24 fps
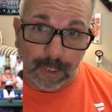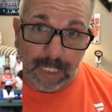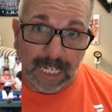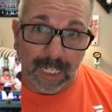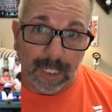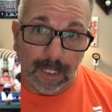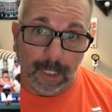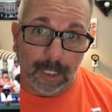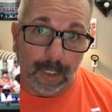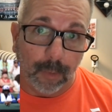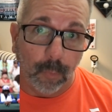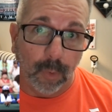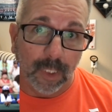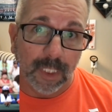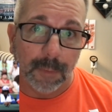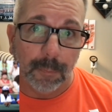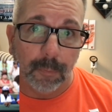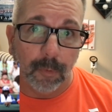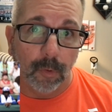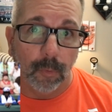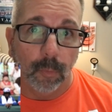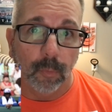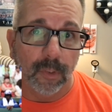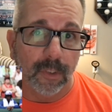kind of like
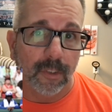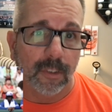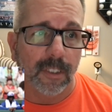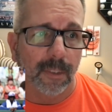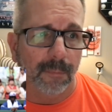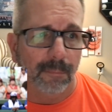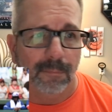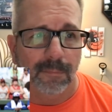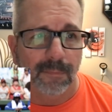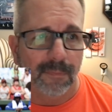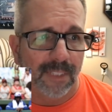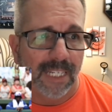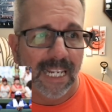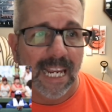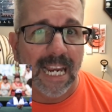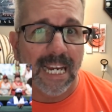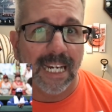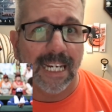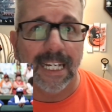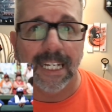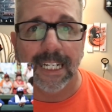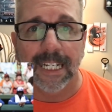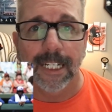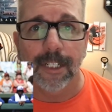Westburg with some
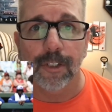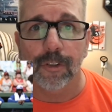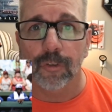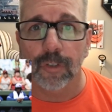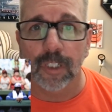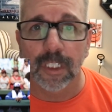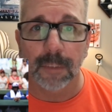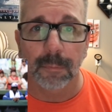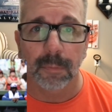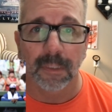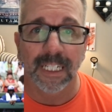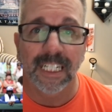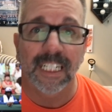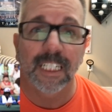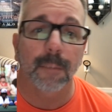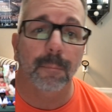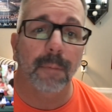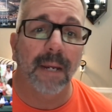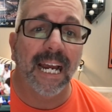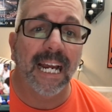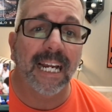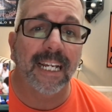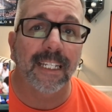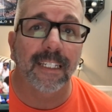nagging injuries, but he's
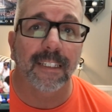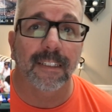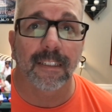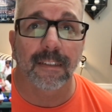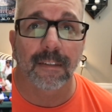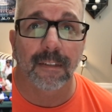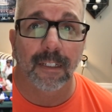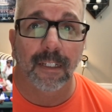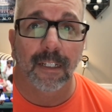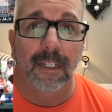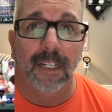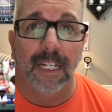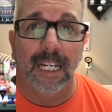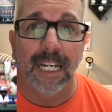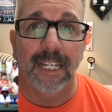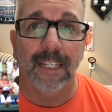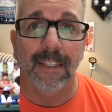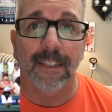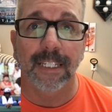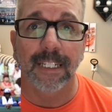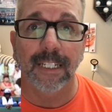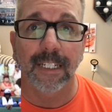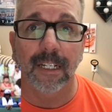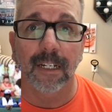back in
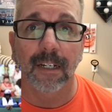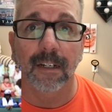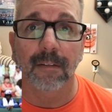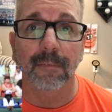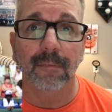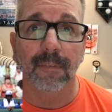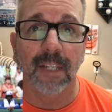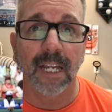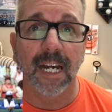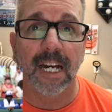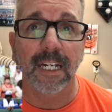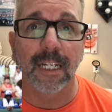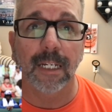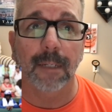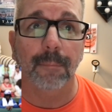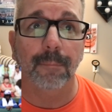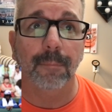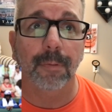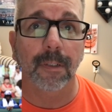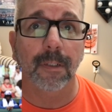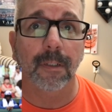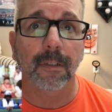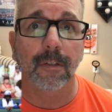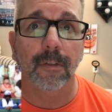the
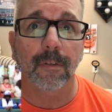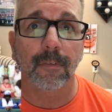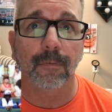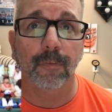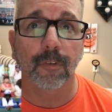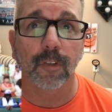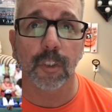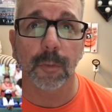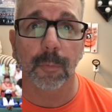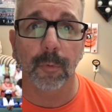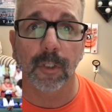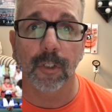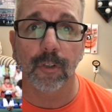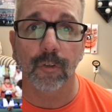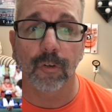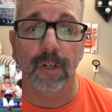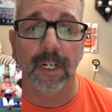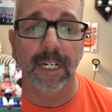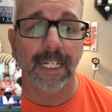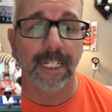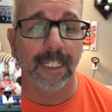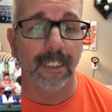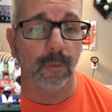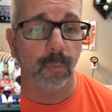lineup for spring
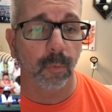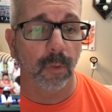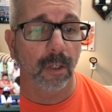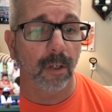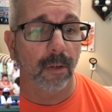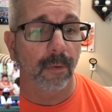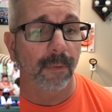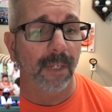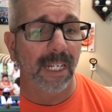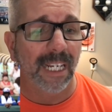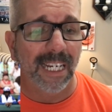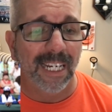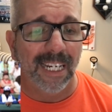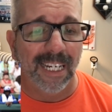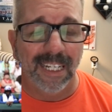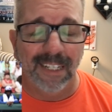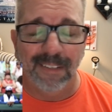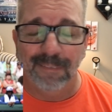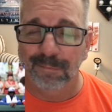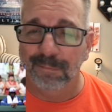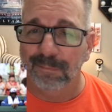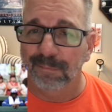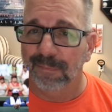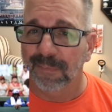training as well.
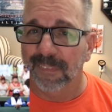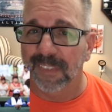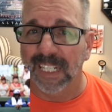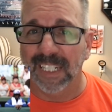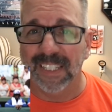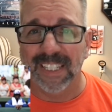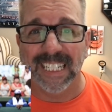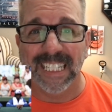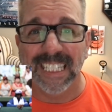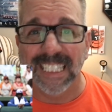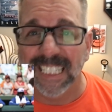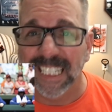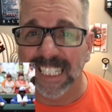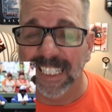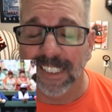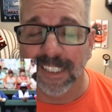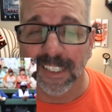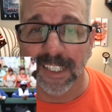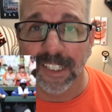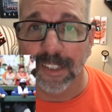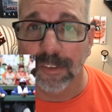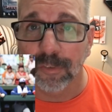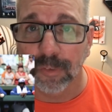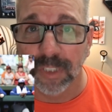I think he's hitting
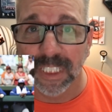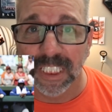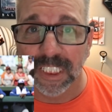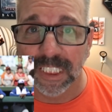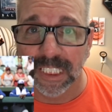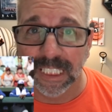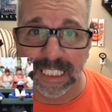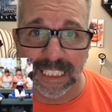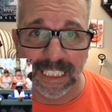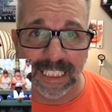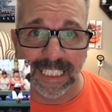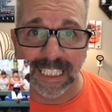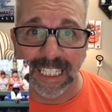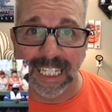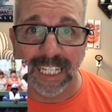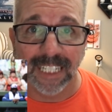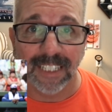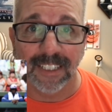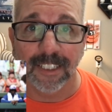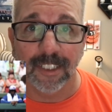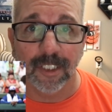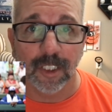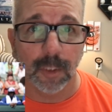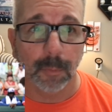like
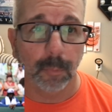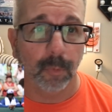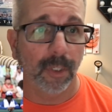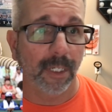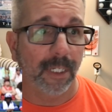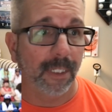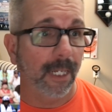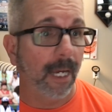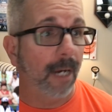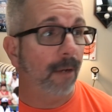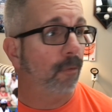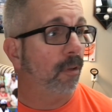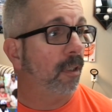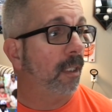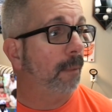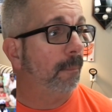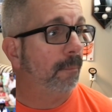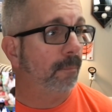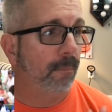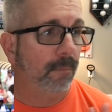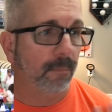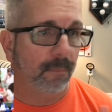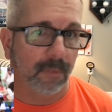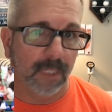368 this spring. Not
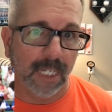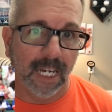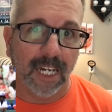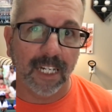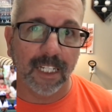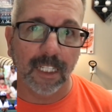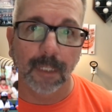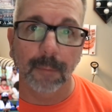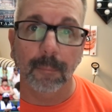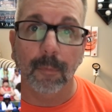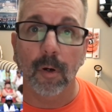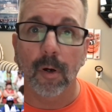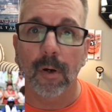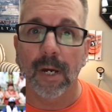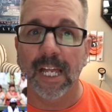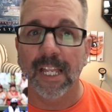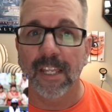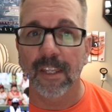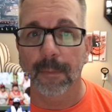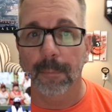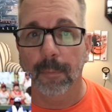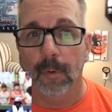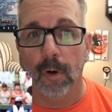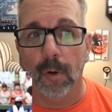really knocking the ball out
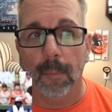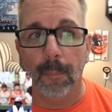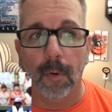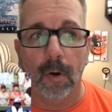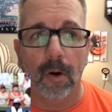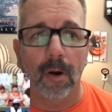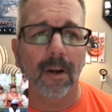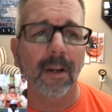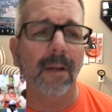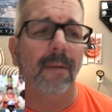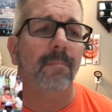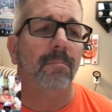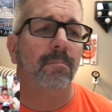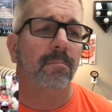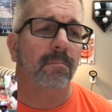of the ballpark,